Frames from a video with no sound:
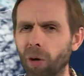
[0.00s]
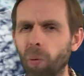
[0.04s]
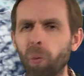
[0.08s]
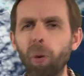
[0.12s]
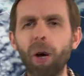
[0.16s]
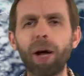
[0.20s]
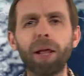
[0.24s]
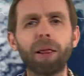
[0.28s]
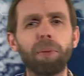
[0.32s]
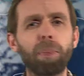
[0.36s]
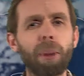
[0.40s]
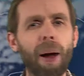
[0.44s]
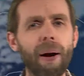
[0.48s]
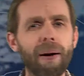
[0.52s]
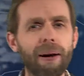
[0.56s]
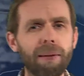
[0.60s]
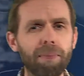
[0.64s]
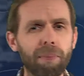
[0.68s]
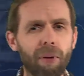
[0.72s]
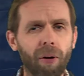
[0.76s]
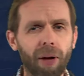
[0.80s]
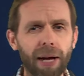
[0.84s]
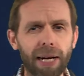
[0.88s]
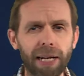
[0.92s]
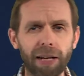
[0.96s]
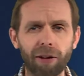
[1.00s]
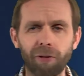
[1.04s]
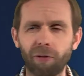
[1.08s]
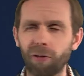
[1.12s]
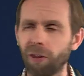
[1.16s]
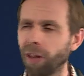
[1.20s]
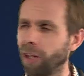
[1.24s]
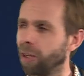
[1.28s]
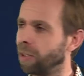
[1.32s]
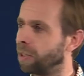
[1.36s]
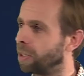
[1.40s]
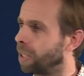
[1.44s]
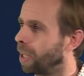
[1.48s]
Worth bearing in mind for
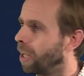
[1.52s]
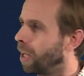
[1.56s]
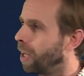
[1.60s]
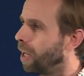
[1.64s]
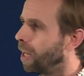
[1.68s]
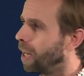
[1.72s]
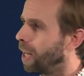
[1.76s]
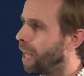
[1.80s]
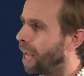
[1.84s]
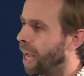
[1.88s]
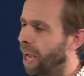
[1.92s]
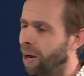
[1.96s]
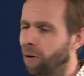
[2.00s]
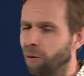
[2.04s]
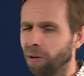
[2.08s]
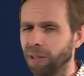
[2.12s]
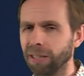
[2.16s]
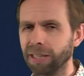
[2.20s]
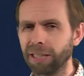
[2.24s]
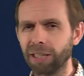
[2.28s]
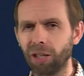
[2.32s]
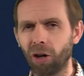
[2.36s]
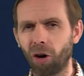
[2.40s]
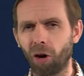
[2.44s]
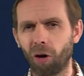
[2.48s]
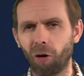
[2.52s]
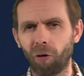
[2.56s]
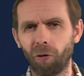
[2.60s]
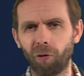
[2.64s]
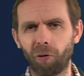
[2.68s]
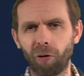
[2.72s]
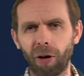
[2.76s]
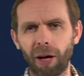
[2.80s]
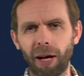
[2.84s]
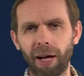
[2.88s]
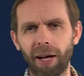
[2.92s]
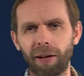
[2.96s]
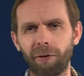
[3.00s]
those early hours of